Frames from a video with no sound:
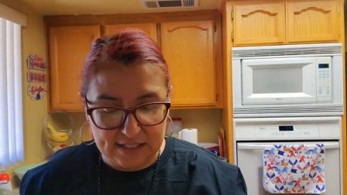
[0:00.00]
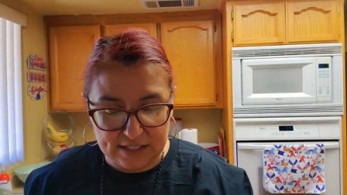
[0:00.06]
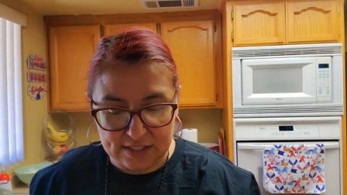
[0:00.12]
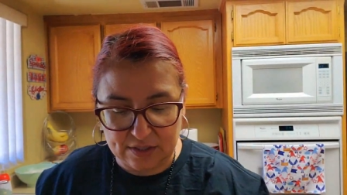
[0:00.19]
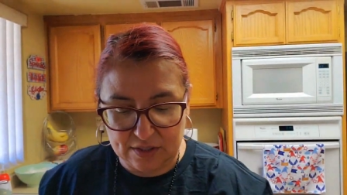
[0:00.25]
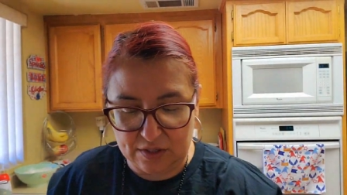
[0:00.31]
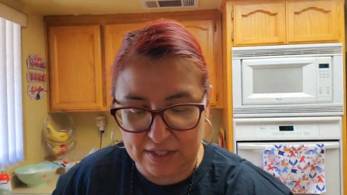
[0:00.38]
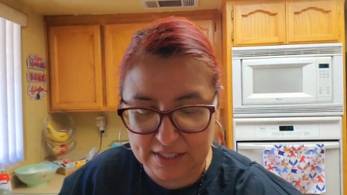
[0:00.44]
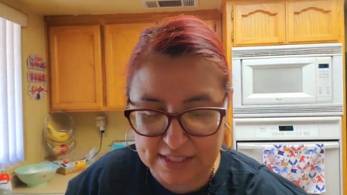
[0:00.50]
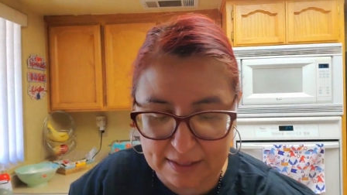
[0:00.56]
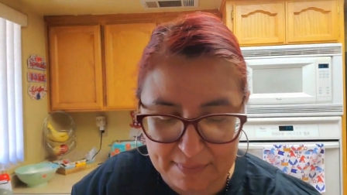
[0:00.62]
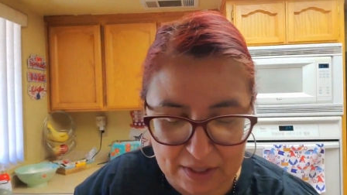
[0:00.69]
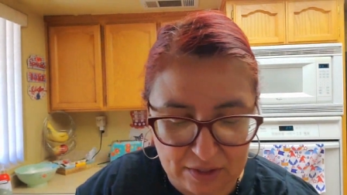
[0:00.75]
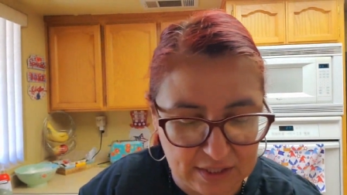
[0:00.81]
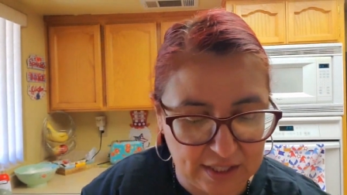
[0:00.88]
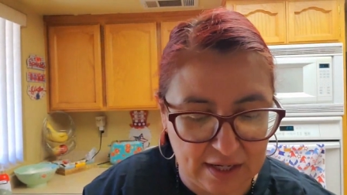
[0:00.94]
So this time
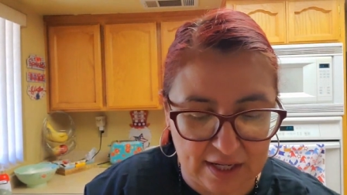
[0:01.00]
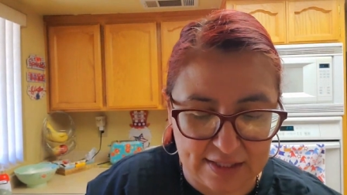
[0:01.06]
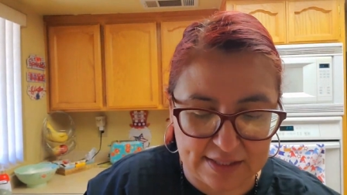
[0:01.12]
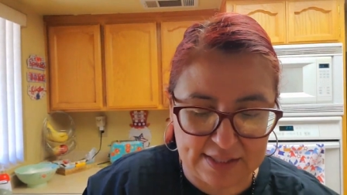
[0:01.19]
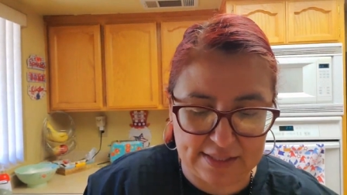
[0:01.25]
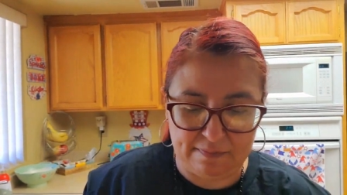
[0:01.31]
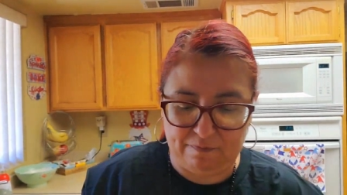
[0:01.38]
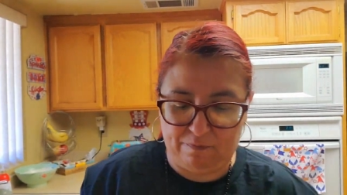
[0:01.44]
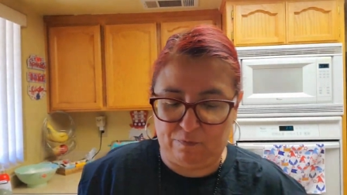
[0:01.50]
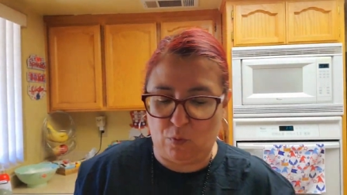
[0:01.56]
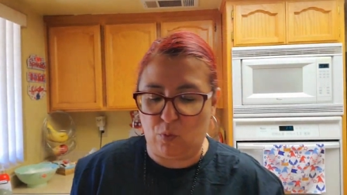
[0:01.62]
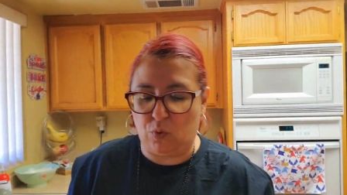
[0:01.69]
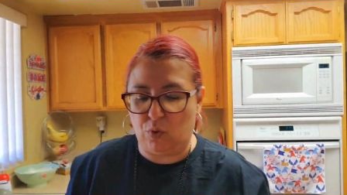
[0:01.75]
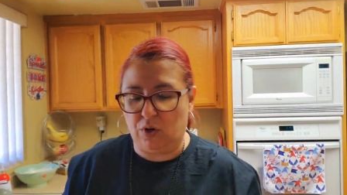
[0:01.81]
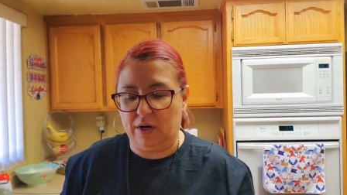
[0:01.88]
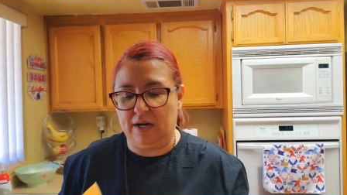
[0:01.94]
I only got
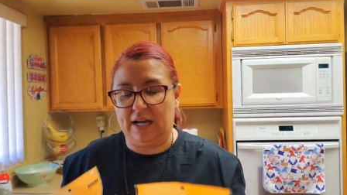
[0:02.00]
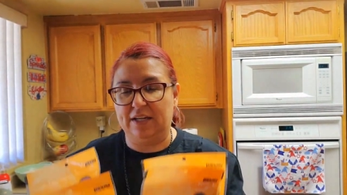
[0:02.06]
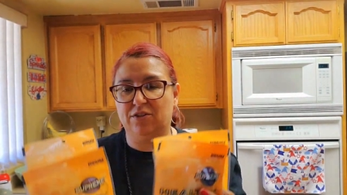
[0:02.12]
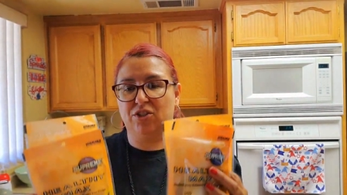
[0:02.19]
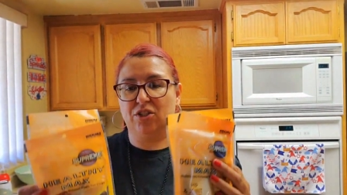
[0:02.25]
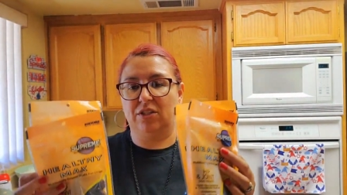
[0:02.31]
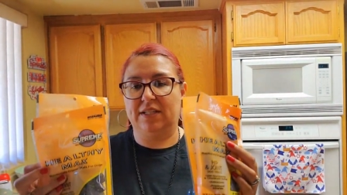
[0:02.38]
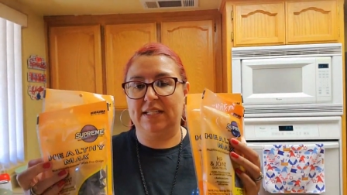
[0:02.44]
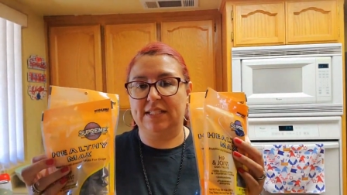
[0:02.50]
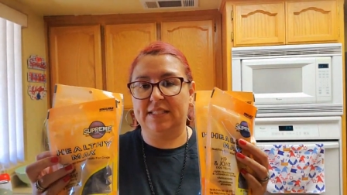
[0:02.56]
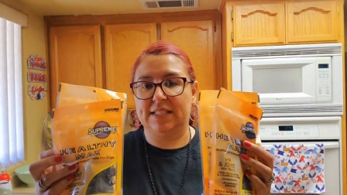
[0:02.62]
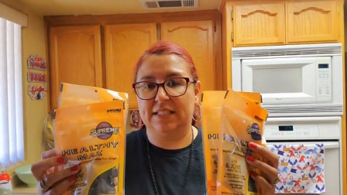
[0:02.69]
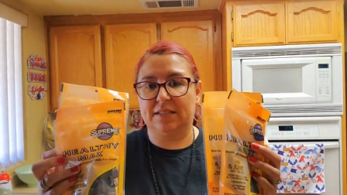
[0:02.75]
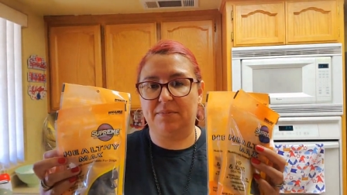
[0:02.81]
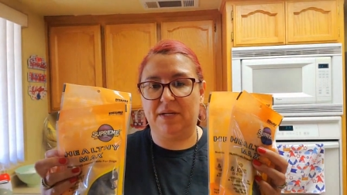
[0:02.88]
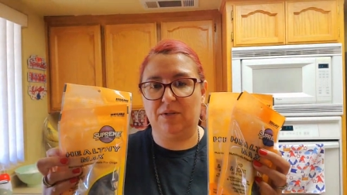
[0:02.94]
four. I usually get
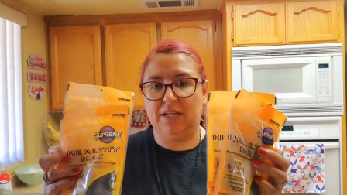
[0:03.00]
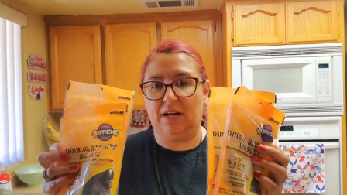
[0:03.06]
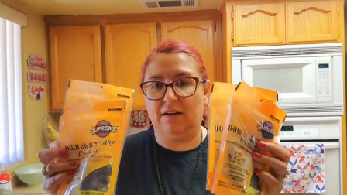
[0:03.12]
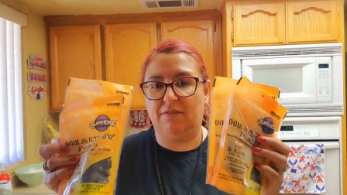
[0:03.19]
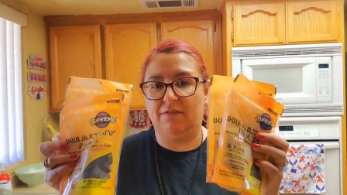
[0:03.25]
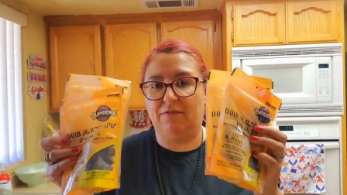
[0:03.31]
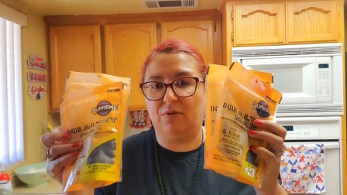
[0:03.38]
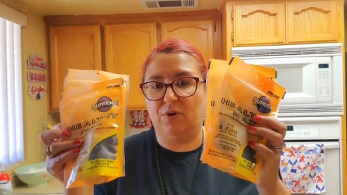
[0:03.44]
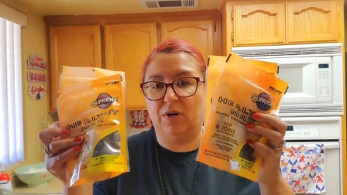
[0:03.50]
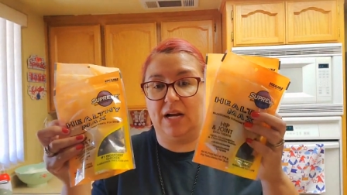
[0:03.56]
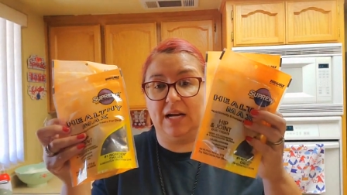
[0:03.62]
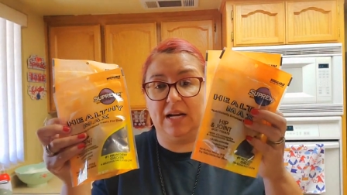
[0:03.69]
six, but I only got four.